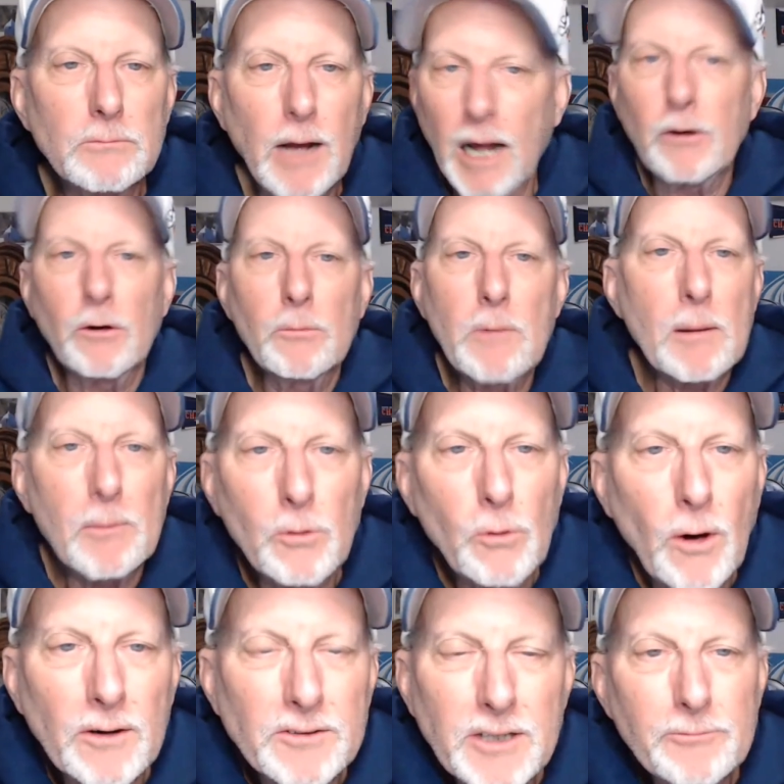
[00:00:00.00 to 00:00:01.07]
I don't remember who
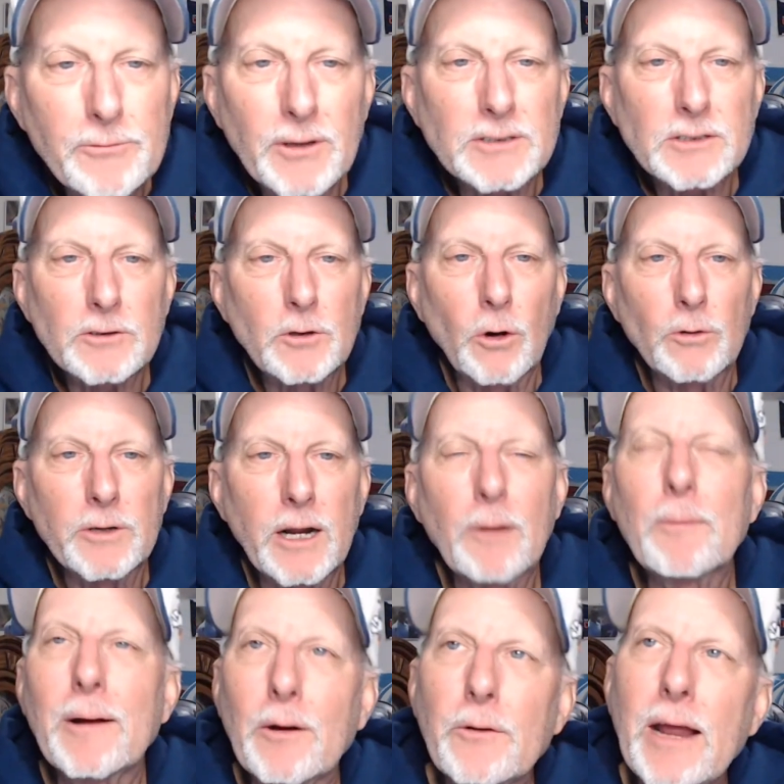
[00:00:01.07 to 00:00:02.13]
our defensive coordinator
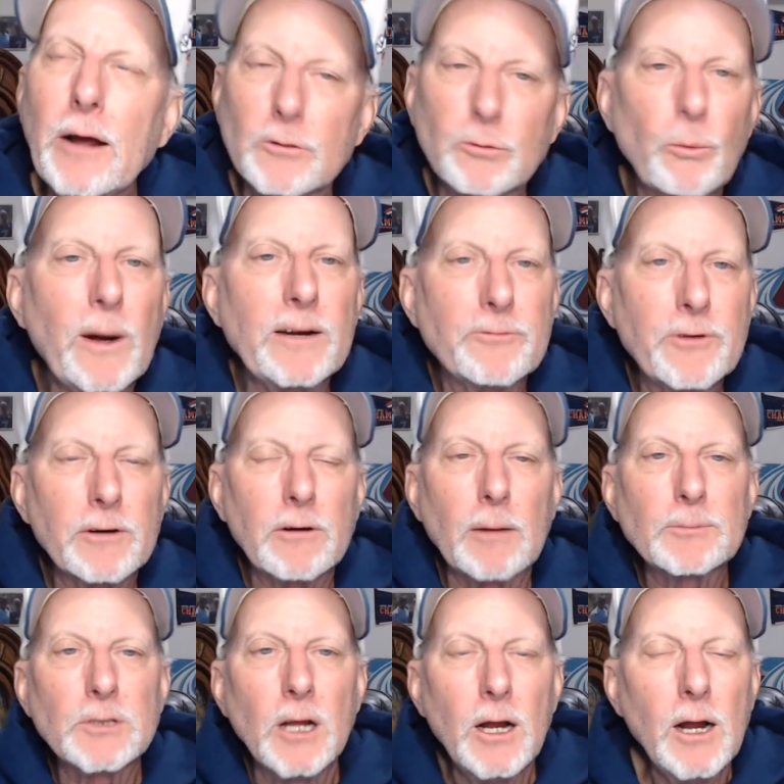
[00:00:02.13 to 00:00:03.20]
was. Yeah, it was Wade
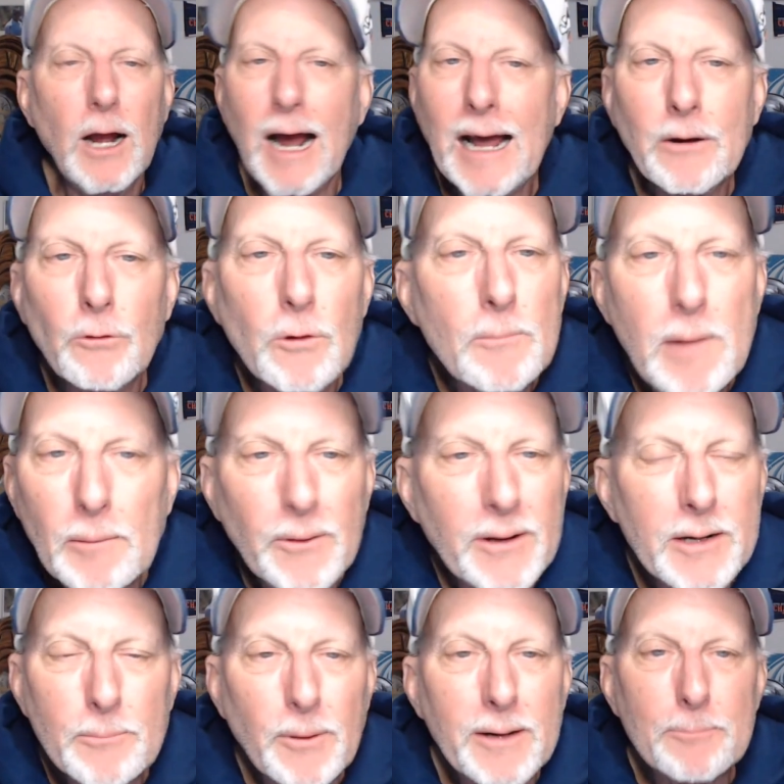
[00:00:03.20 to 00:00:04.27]
Phillips. I don't remember
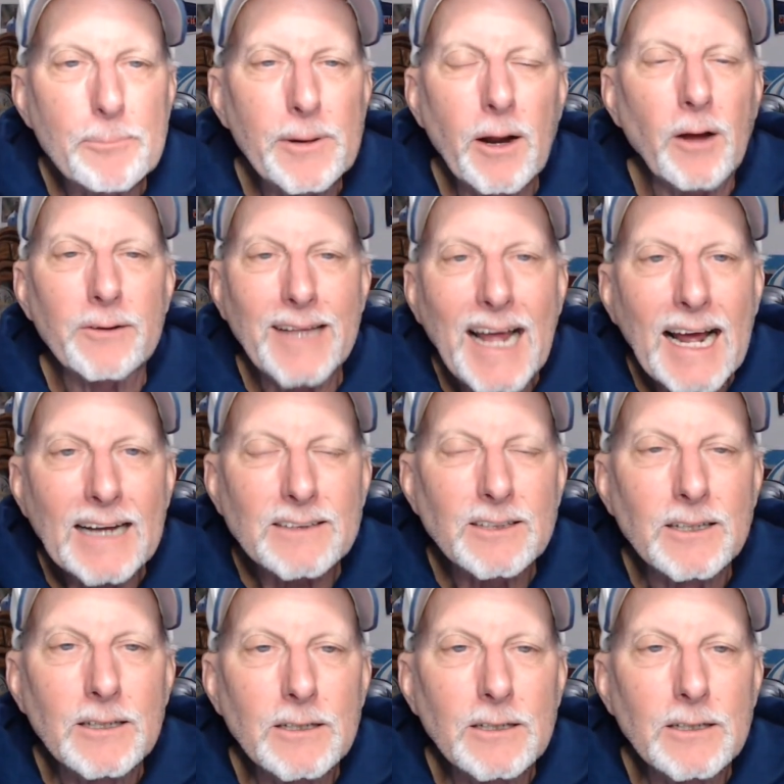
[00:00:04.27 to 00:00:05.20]
anybody beyond that.